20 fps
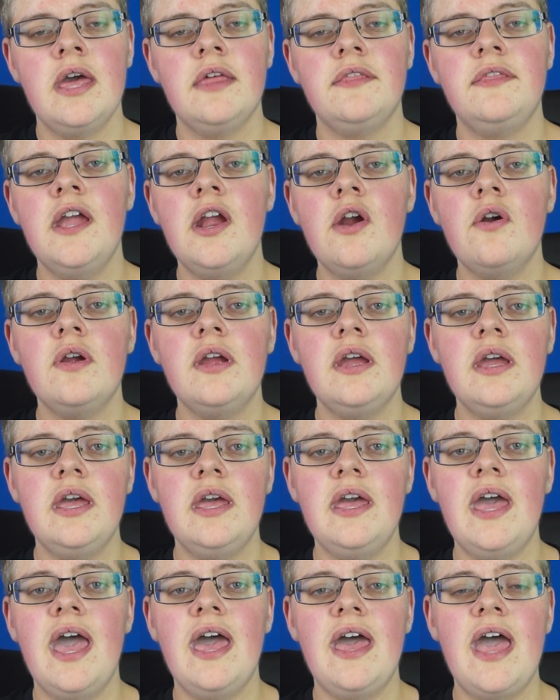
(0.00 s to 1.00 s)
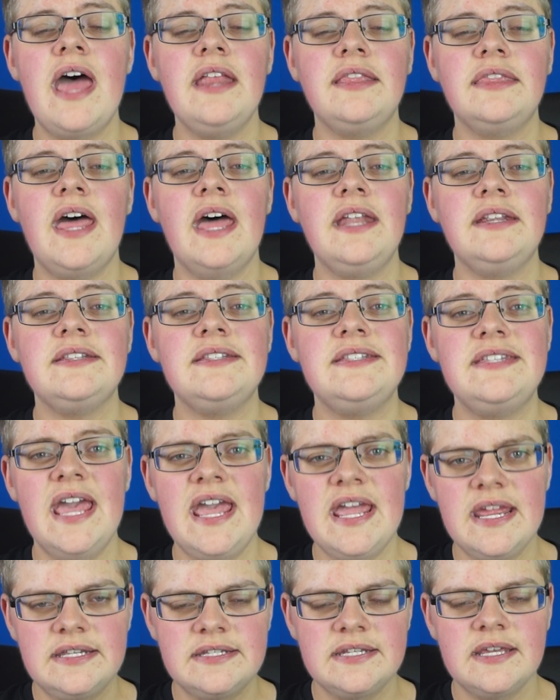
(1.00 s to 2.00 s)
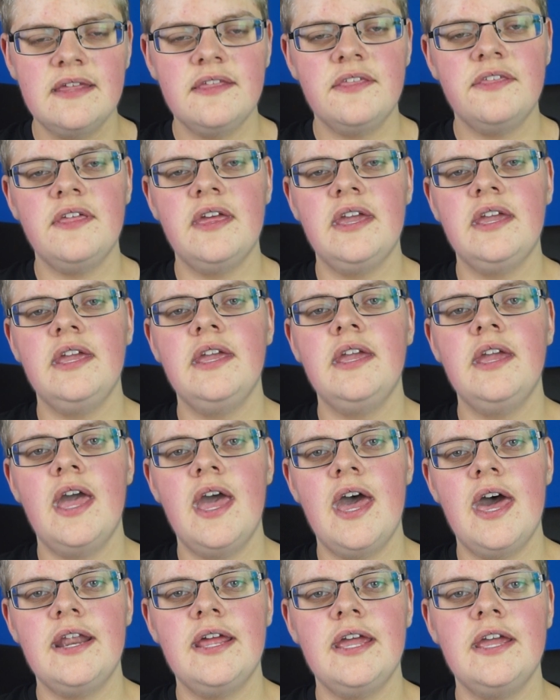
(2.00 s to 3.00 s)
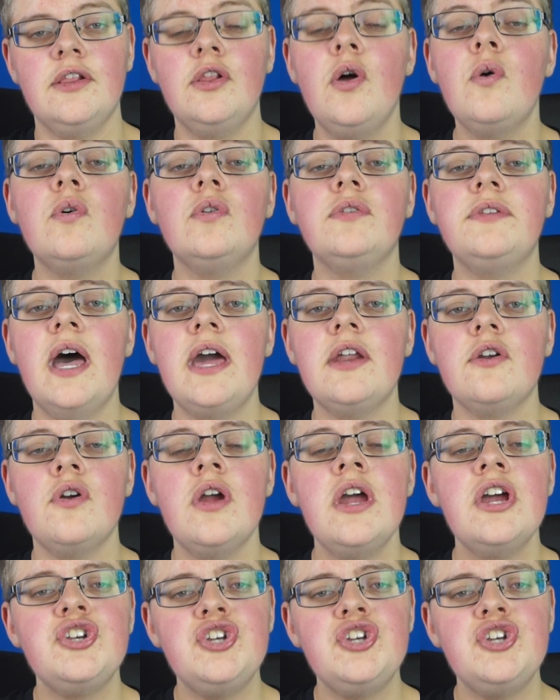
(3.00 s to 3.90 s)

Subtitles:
They're at that date thingy at a local diner.